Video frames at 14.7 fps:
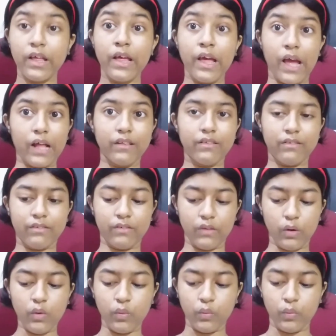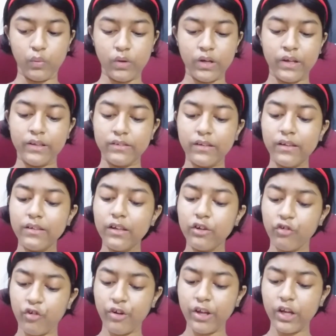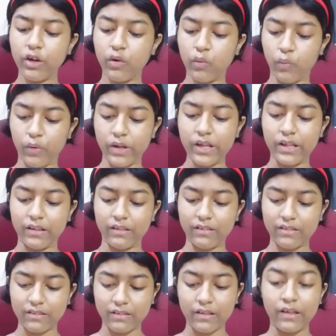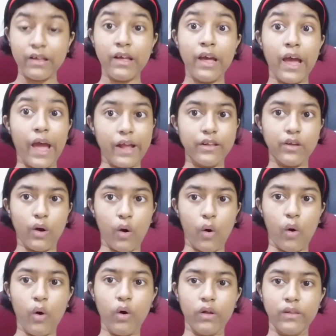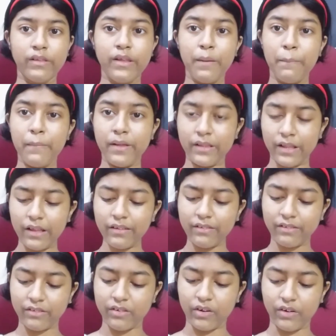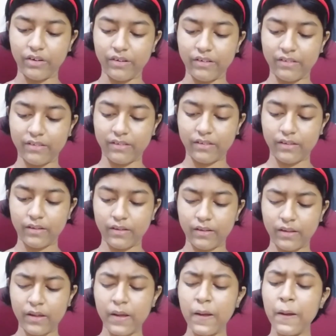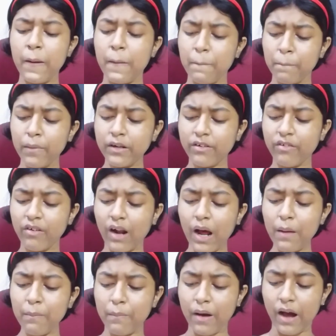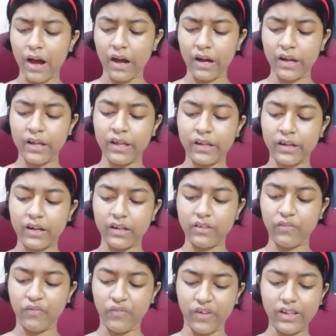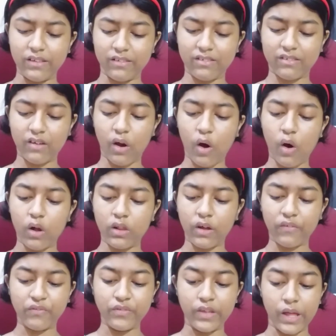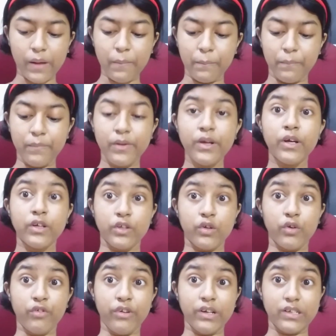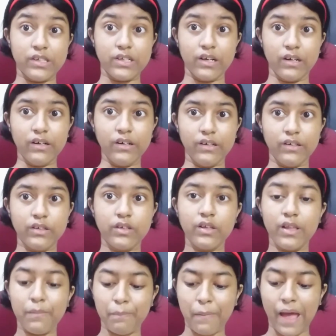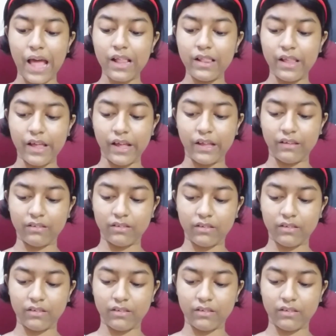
and so did the three queens and all the ministers. But Rama convinced all of them to return to the palace.